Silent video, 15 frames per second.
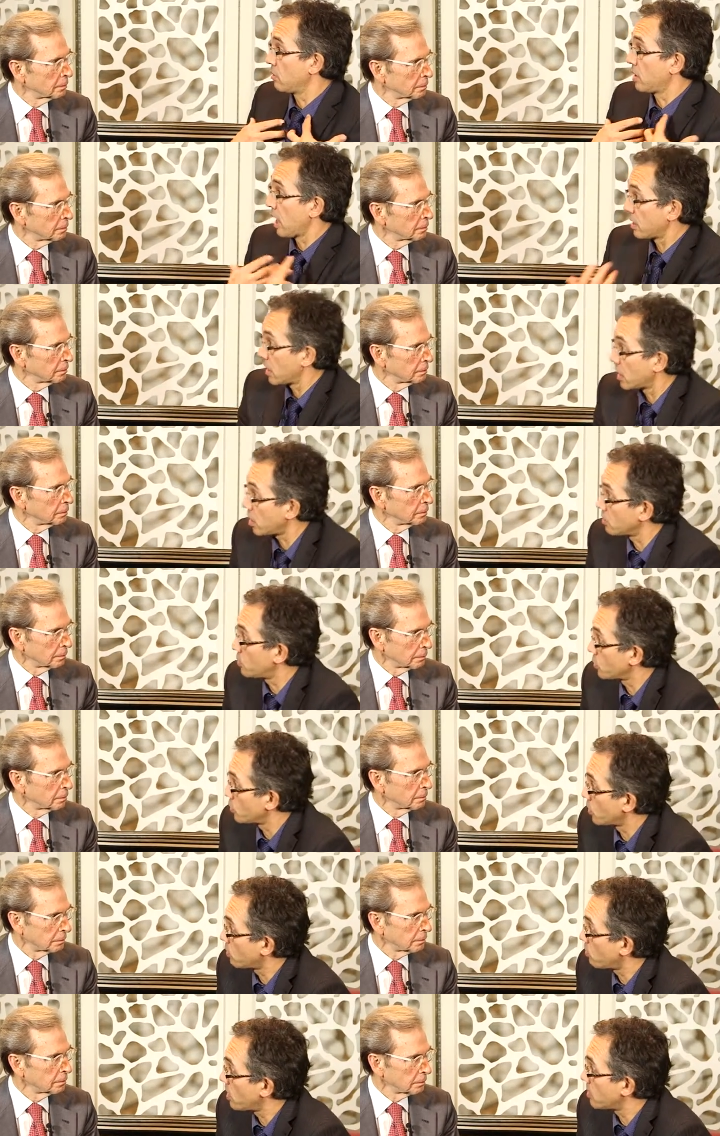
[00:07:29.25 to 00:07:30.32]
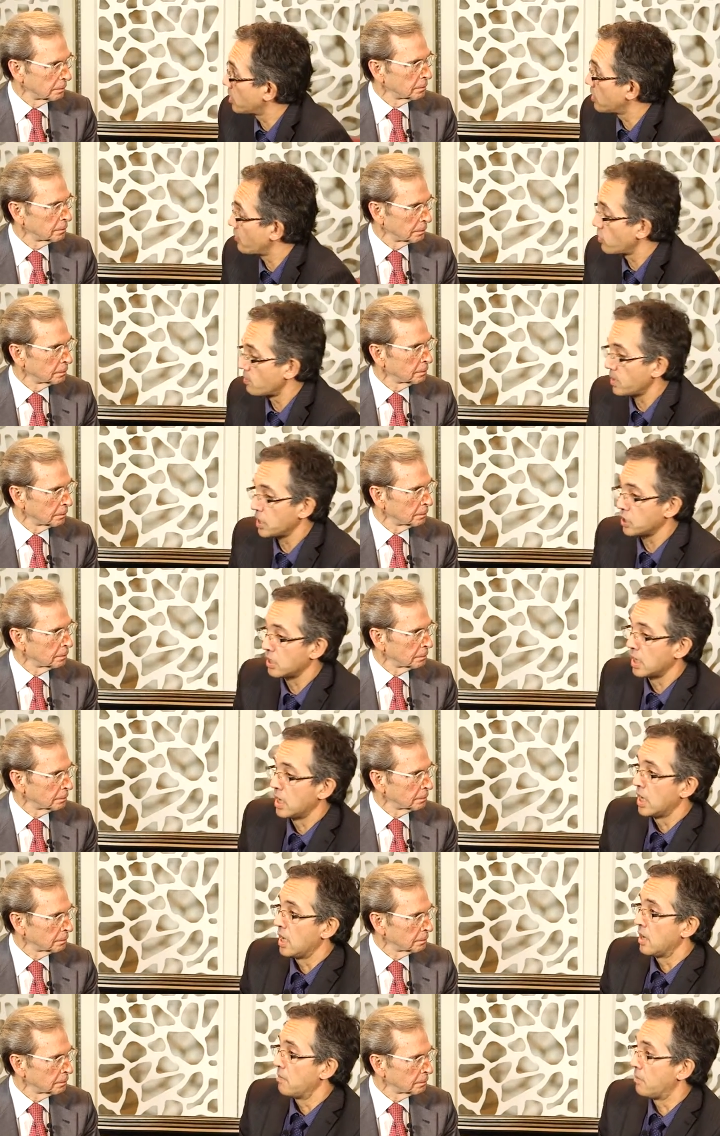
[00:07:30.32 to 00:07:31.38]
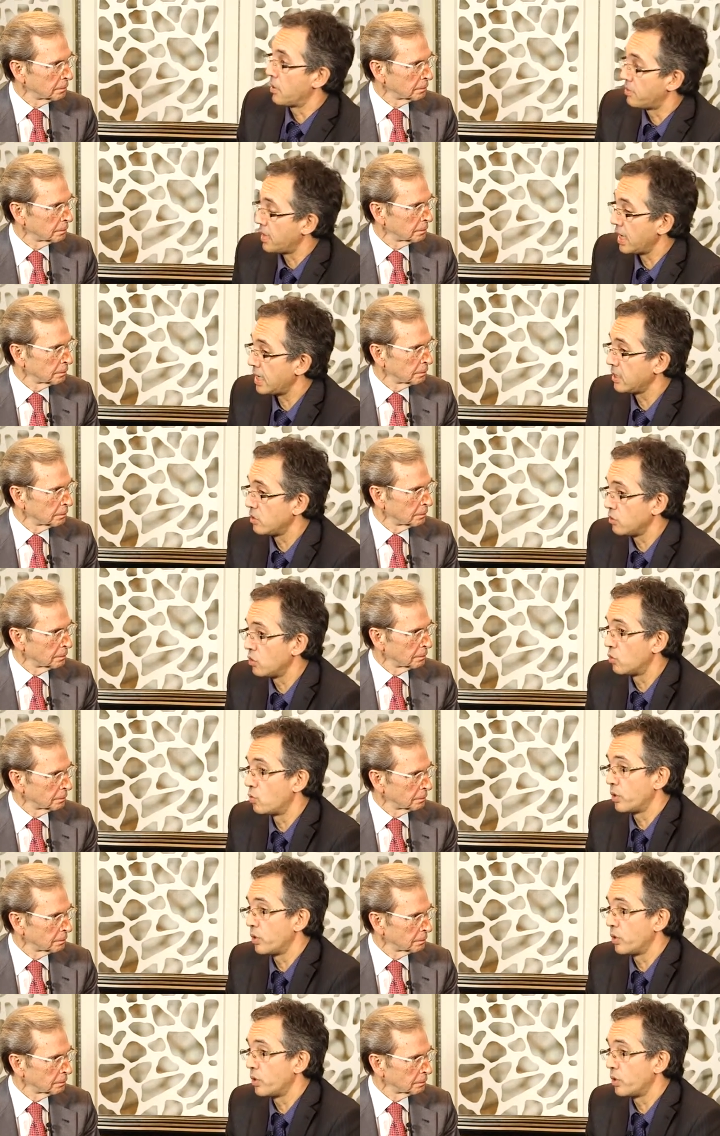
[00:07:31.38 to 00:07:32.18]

Speaker 1: cardiac output requirement of the patient. But then, you know,